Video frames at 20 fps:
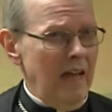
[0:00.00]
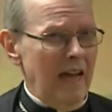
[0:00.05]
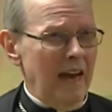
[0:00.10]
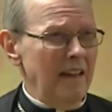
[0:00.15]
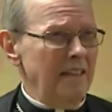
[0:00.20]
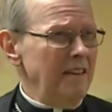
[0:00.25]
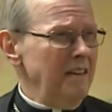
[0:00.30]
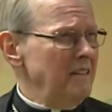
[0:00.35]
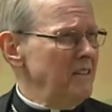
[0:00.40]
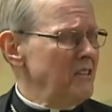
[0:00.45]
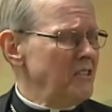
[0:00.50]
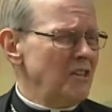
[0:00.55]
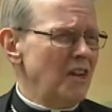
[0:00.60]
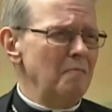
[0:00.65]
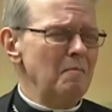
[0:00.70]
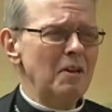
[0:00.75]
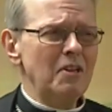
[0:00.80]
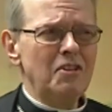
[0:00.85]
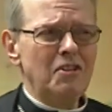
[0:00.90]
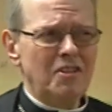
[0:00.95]
And I think to
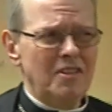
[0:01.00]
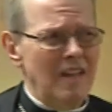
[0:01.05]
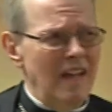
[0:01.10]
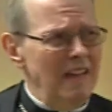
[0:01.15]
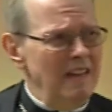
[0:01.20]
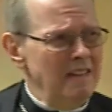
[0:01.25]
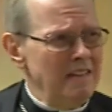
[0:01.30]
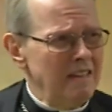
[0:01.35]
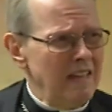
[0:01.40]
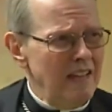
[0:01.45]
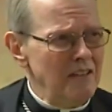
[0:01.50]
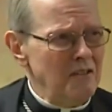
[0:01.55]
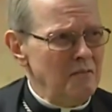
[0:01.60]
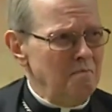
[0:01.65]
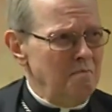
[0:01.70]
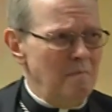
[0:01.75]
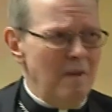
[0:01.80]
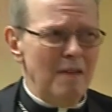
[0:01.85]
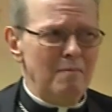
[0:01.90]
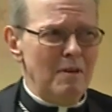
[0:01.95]
some extent that's
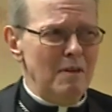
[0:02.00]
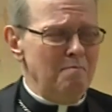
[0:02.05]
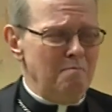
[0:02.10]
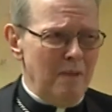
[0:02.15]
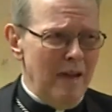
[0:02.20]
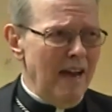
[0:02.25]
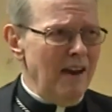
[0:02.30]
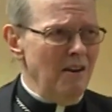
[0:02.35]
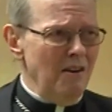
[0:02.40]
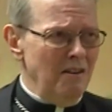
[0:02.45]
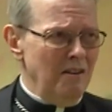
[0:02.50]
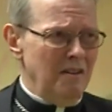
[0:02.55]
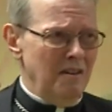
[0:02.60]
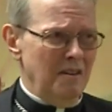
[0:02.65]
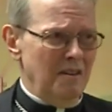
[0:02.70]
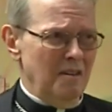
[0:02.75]
maybe better